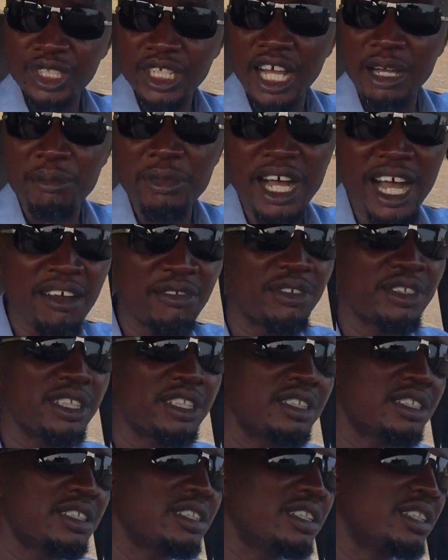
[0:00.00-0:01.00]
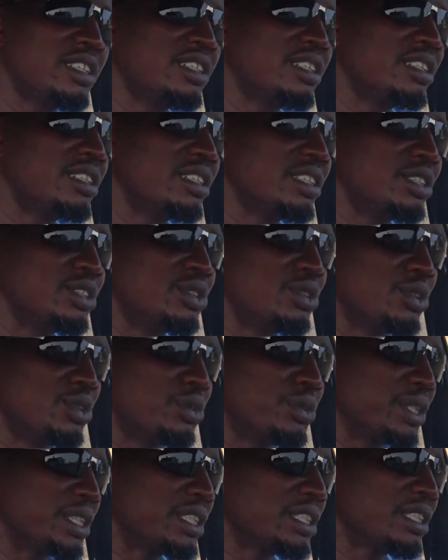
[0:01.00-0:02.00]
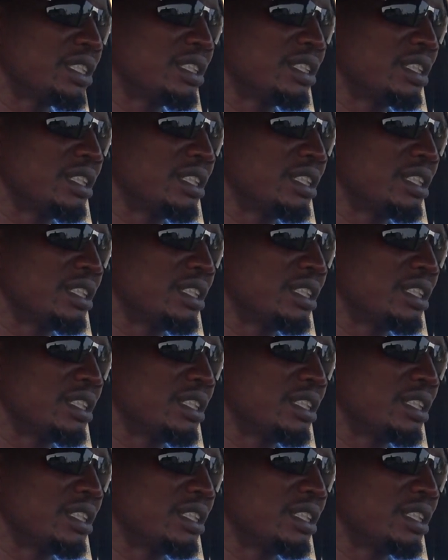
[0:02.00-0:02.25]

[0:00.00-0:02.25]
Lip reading: having issue with.